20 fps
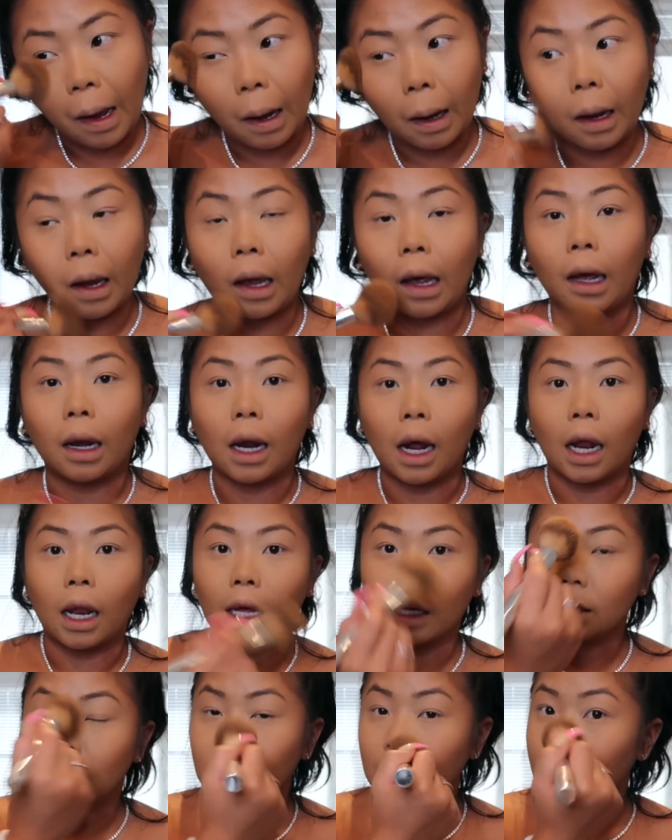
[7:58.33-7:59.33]
And I
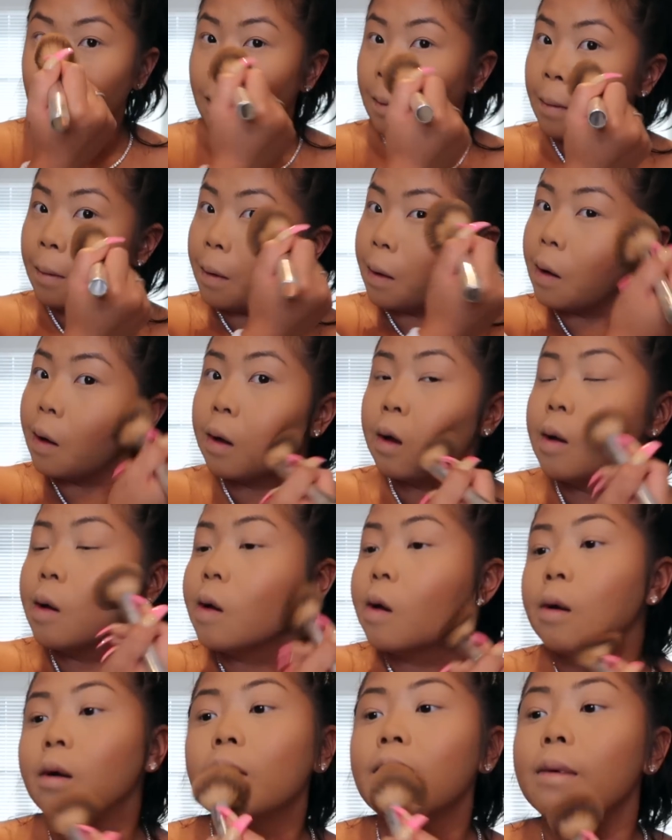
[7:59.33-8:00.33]
like to
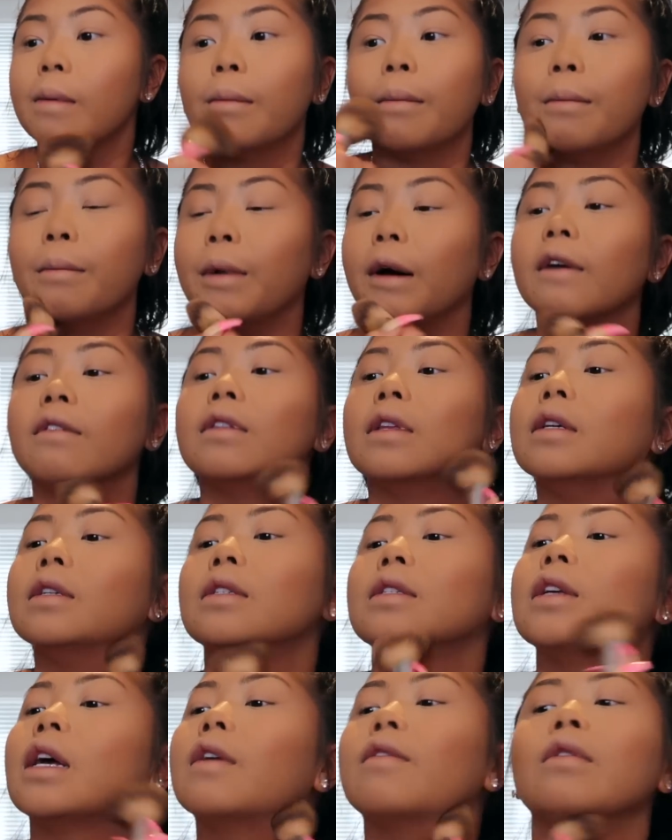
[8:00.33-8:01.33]
buff
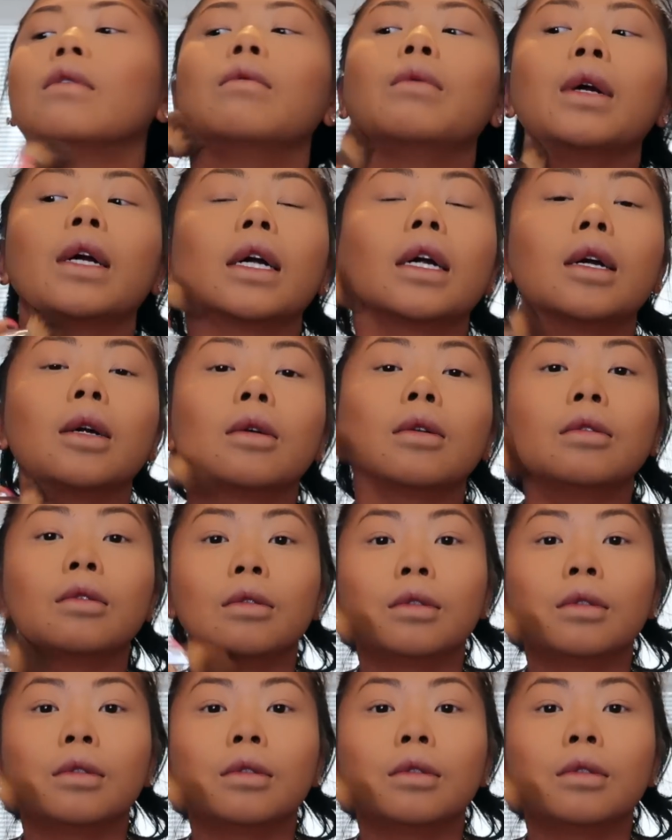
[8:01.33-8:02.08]
this everywhere.